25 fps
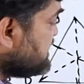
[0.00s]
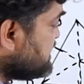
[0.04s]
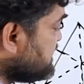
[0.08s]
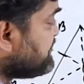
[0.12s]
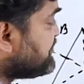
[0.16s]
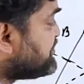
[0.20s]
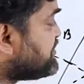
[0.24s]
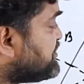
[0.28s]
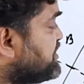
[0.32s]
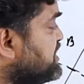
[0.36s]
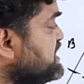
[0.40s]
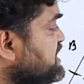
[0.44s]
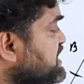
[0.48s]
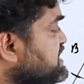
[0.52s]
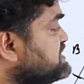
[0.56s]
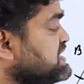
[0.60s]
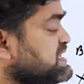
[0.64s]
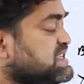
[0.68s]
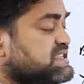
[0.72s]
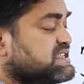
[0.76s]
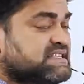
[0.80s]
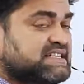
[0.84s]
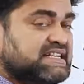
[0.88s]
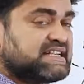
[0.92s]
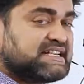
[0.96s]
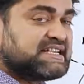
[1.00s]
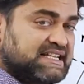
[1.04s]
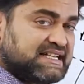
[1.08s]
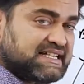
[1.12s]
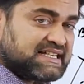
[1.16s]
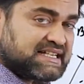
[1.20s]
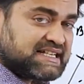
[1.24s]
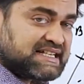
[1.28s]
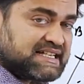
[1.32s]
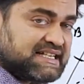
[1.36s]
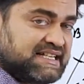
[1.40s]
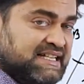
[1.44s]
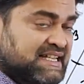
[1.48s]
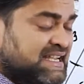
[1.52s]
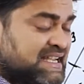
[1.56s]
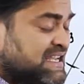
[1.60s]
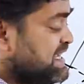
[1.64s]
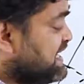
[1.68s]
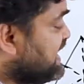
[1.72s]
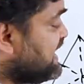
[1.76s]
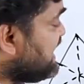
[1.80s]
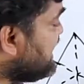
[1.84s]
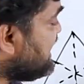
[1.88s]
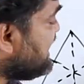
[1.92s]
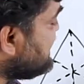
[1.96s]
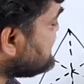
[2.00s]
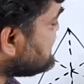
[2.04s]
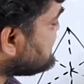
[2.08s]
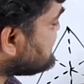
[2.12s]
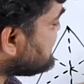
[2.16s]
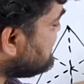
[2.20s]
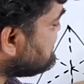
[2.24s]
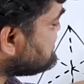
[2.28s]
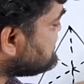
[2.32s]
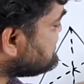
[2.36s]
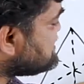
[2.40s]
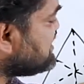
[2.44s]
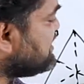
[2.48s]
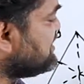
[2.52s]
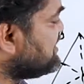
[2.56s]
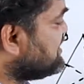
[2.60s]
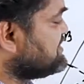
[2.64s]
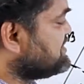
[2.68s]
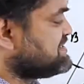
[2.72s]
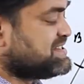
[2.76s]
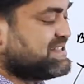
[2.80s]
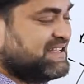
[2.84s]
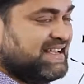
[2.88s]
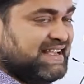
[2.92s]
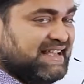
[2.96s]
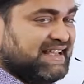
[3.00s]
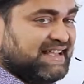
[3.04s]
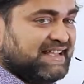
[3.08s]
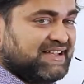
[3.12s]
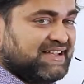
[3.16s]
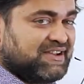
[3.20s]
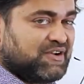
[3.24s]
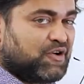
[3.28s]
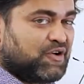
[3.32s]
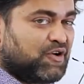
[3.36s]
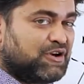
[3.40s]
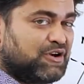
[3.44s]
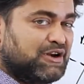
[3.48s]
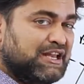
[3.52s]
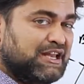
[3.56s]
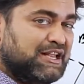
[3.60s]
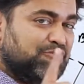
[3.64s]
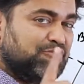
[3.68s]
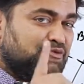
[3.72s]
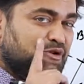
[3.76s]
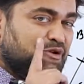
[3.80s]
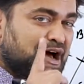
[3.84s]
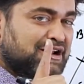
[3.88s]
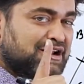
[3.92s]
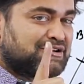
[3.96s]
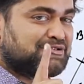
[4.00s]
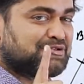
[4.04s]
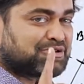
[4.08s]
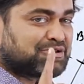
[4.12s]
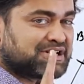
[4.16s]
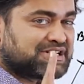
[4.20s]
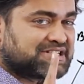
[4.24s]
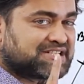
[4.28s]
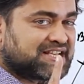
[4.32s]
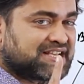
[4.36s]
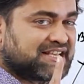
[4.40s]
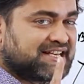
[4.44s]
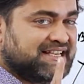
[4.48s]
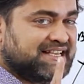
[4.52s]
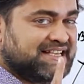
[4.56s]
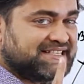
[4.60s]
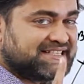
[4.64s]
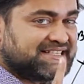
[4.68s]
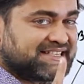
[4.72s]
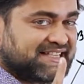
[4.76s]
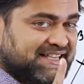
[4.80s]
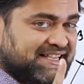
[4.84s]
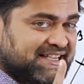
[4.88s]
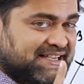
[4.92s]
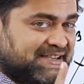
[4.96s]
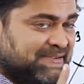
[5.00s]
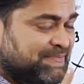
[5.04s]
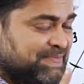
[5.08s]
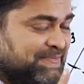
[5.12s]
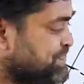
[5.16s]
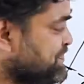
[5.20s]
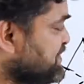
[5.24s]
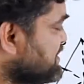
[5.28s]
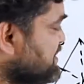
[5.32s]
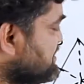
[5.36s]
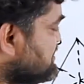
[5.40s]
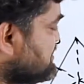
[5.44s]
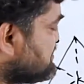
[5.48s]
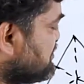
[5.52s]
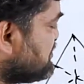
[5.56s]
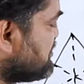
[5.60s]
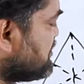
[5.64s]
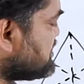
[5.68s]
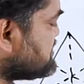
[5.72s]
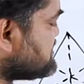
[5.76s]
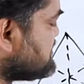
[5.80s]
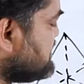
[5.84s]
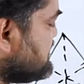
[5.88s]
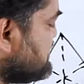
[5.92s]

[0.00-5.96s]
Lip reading: 360 degree and comes on C. Only one rotation is here. So rotational